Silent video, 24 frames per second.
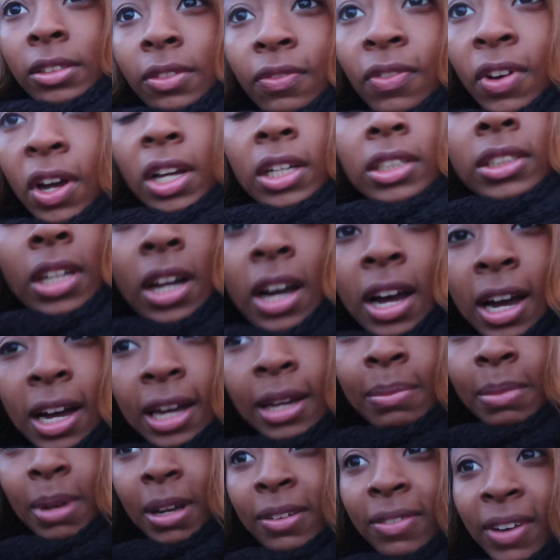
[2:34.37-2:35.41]
It's the first
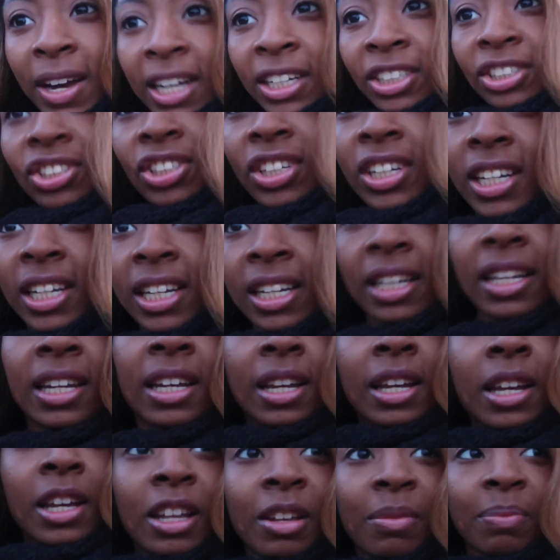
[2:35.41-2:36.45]
time I've actually
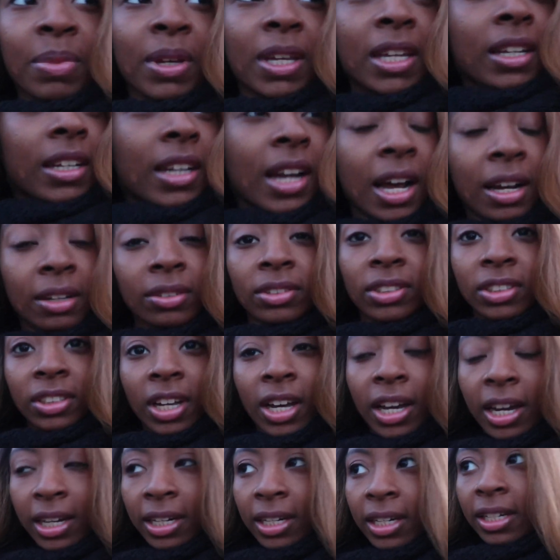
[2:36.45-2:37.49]
been
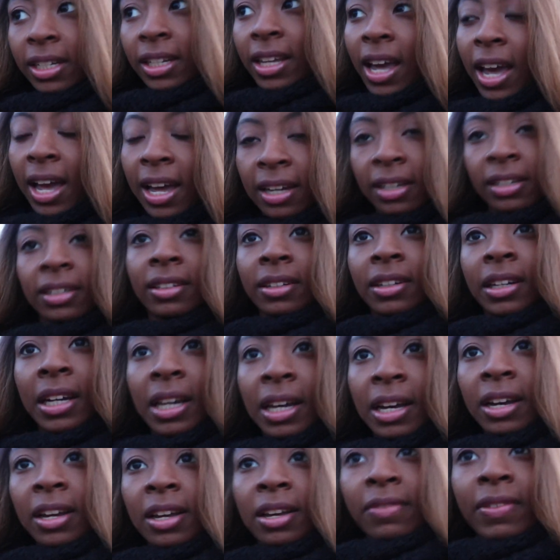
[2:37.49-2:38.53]
outside in Kent
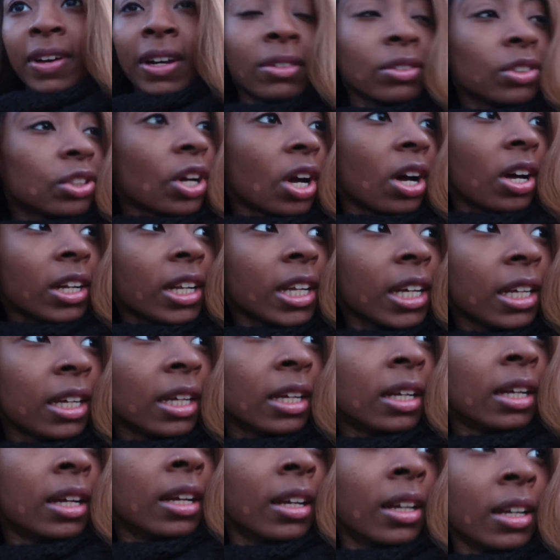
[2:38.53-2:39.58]
without Charlie,
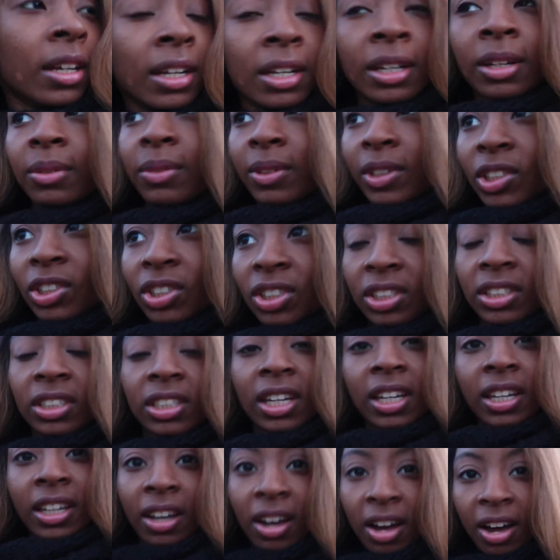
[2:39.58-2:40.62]
which is
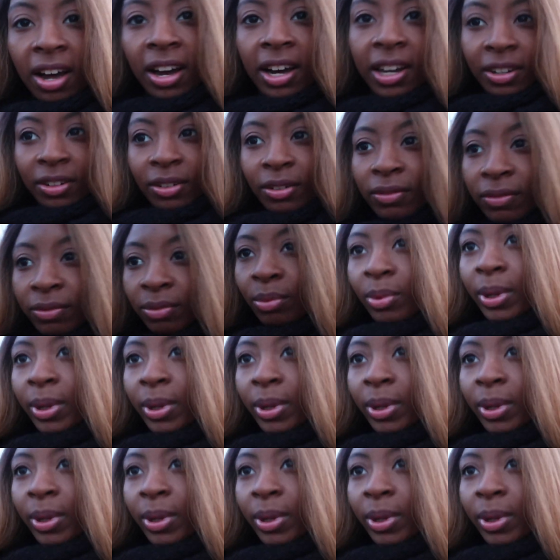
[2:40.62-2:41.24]
like kind of